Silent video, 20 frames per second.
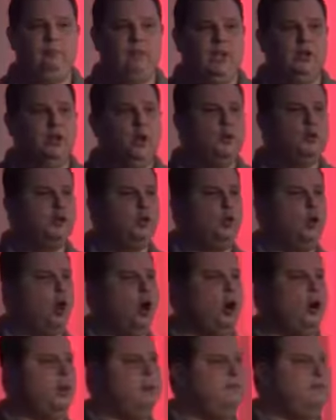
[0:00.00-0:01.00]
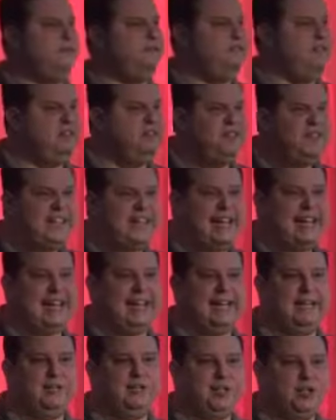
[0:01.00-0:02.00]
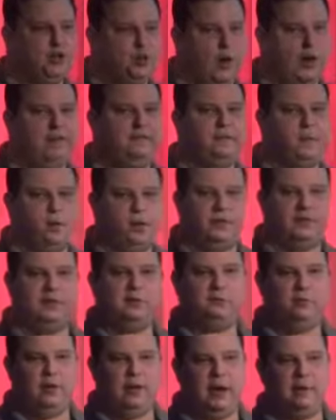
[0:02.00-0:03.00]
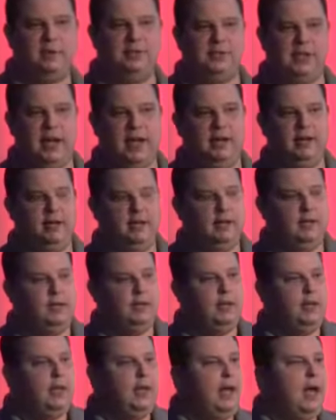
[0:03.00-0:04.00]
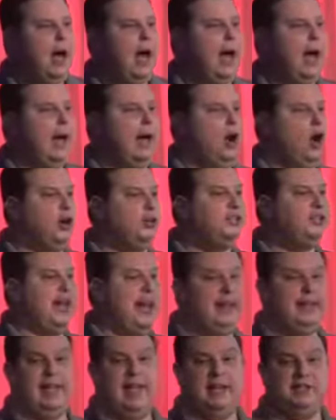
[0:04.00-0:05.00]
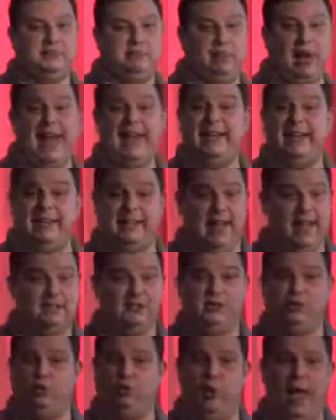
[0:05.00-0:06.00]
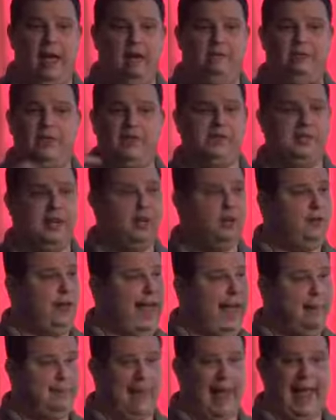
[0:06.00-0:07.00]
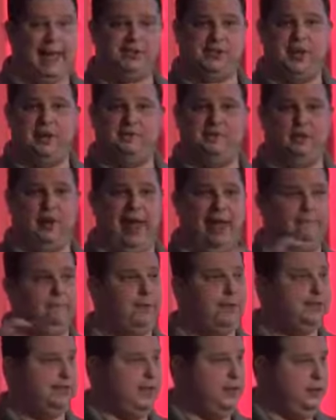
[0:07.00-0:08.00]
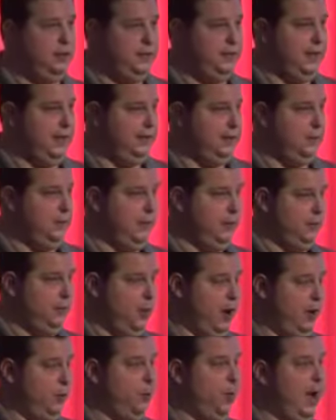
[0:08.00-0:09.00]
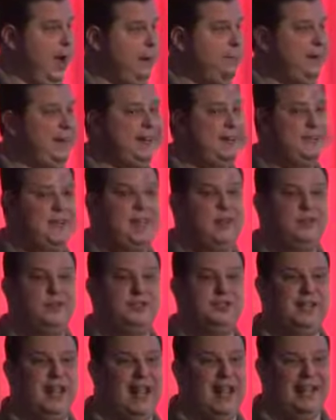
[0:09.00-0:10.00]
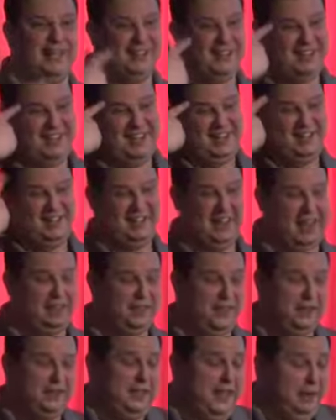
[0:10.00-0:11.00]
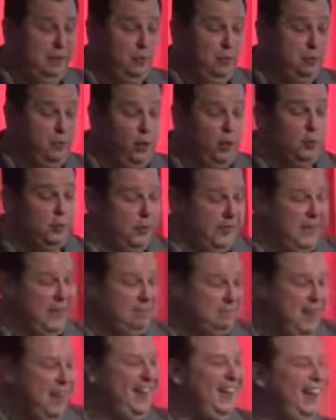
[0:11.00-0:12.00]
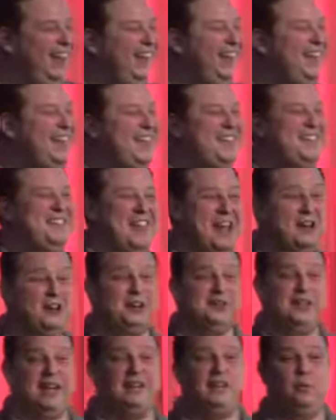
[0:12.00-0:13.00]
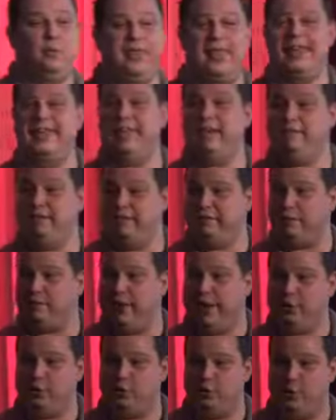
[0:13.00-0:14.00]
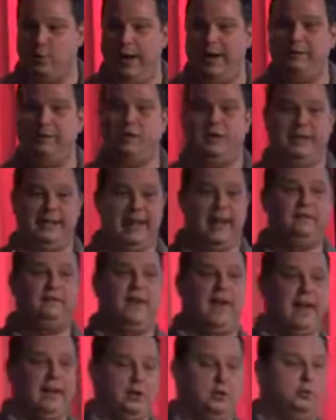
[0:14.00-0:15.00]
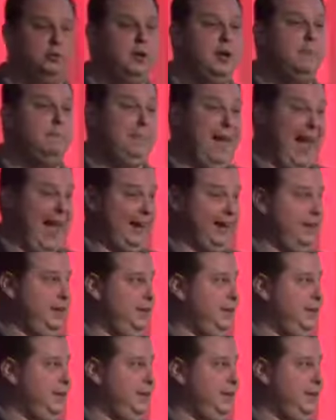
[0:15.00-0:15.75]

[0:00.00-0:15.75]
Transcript: those who are 15 to 24 at this point, I would say, are saying yes, blanket yes, to every single app asking for every single thing that we could want. Why? Because they understand, I think they were born with it, they understand that when they give information away, they're going to get value back.